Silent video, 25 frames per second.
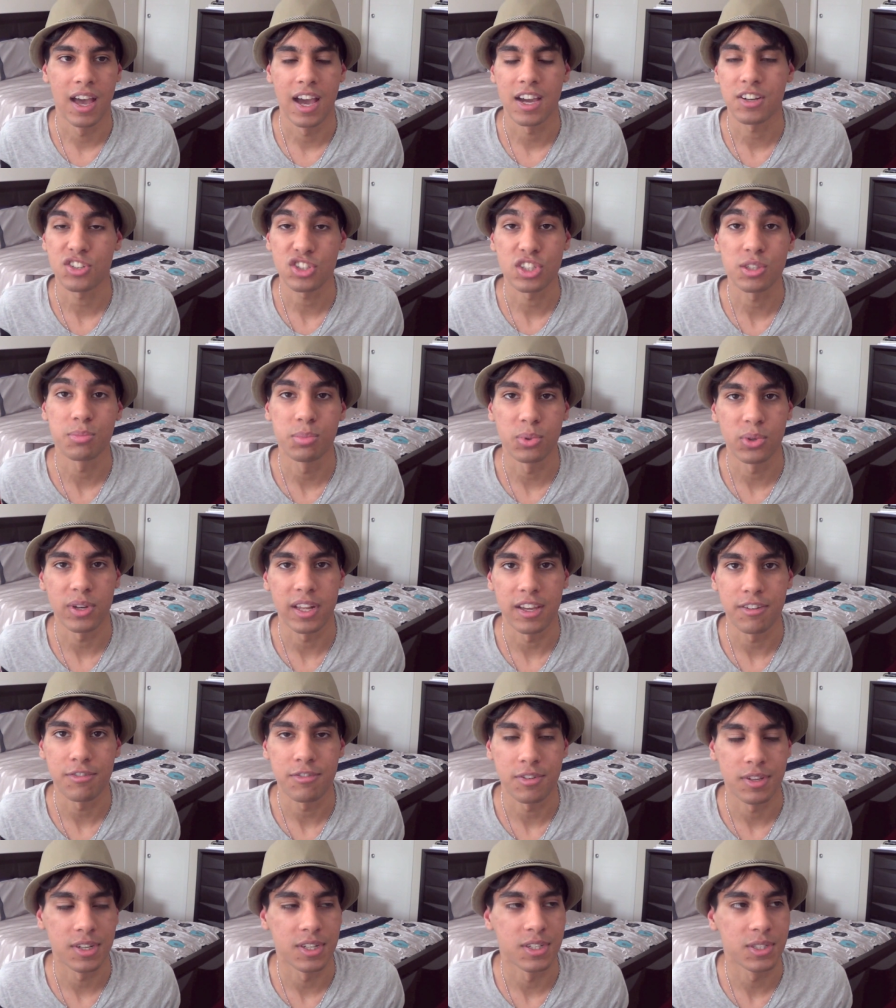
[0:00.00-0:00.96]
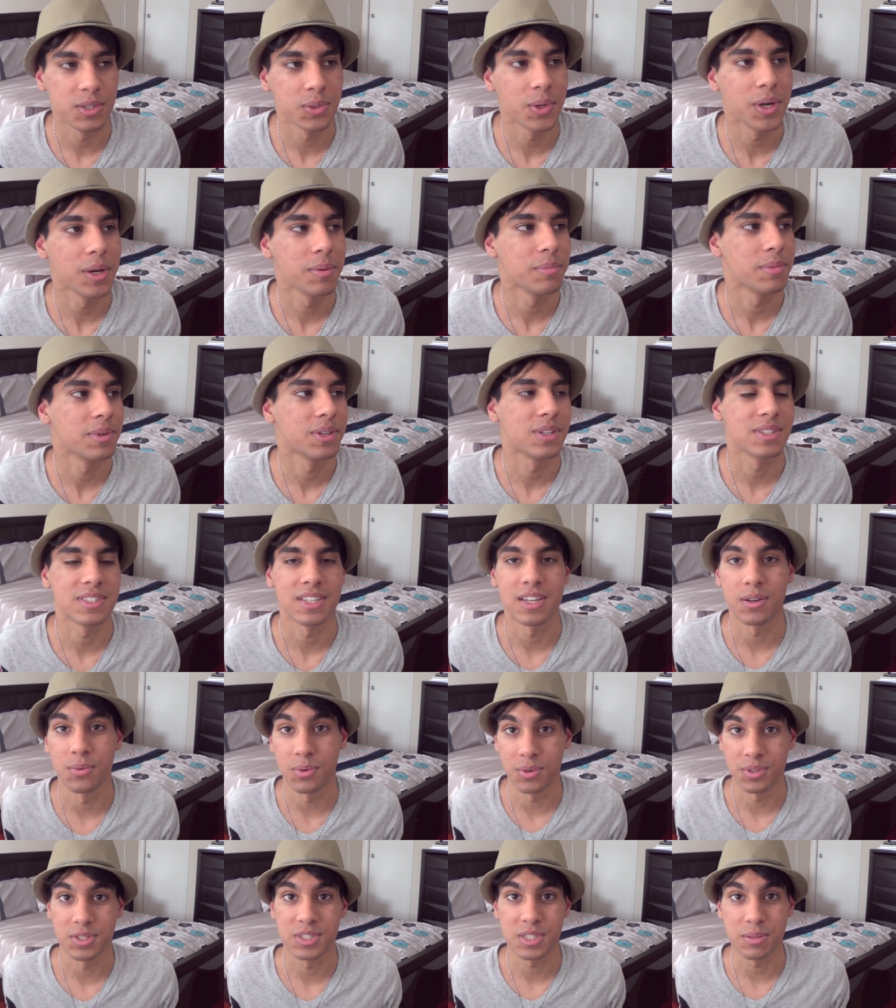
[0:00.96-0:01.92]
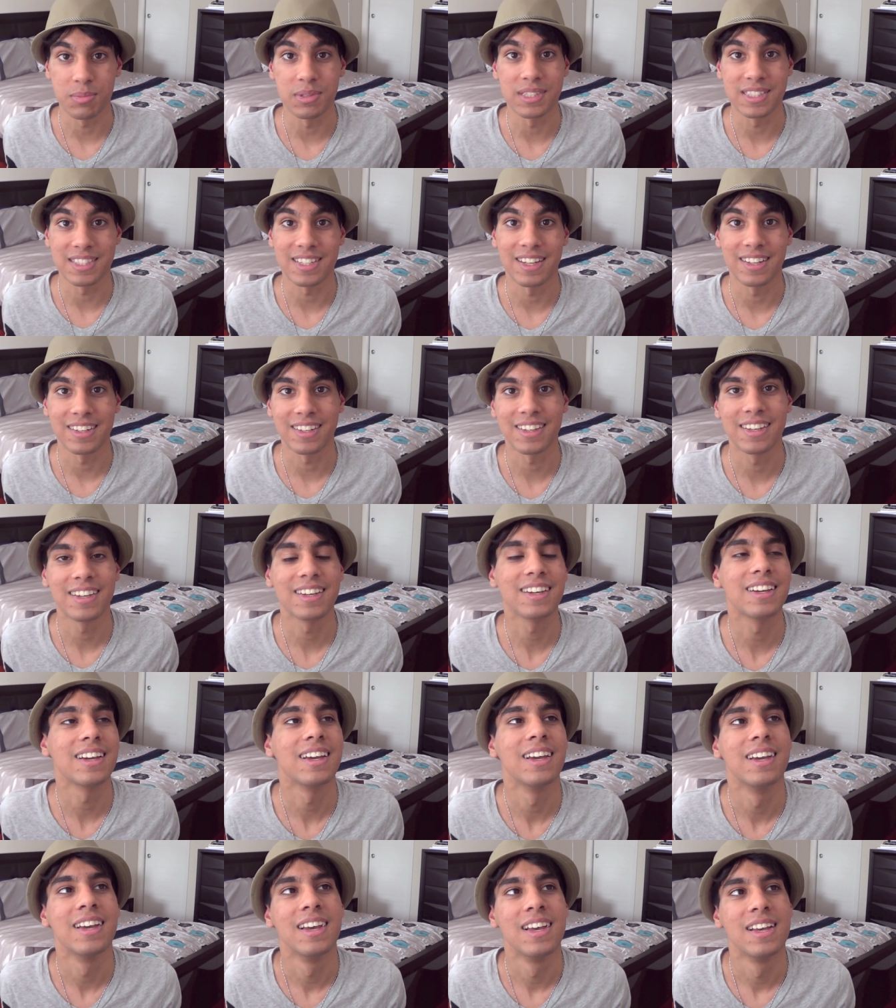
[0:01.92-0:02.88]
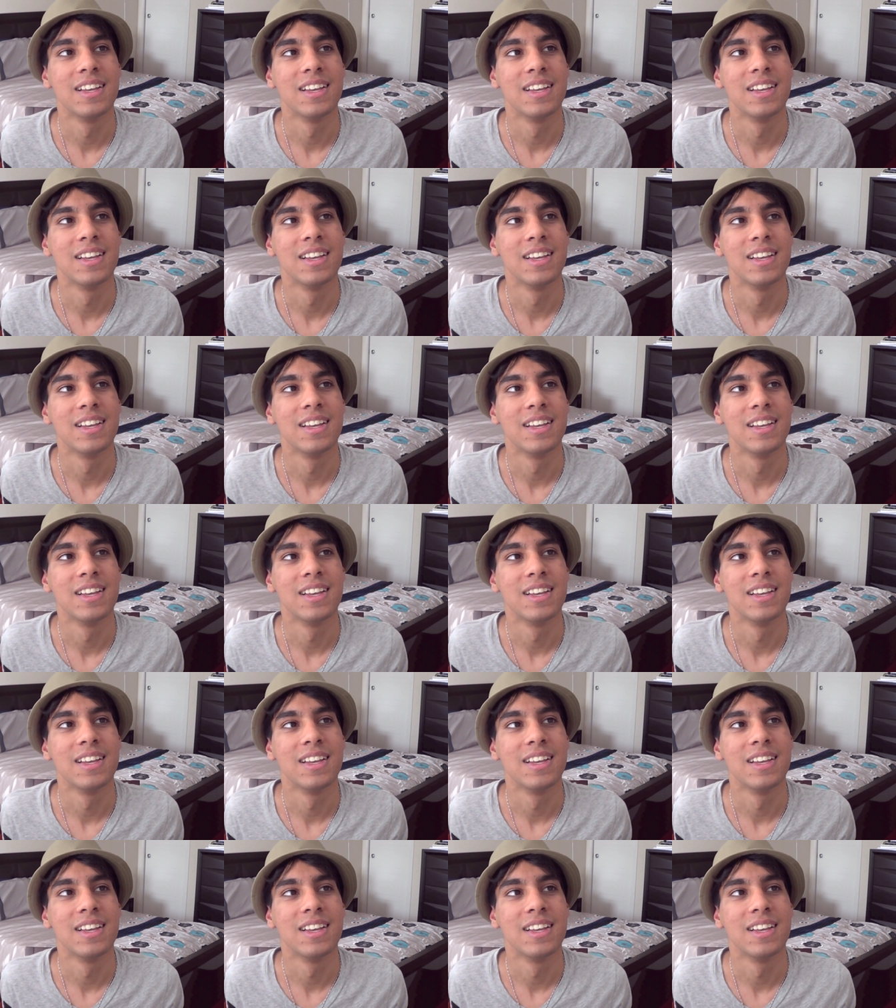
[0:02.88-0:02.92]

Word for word: actually put effort into it because I want to be studying.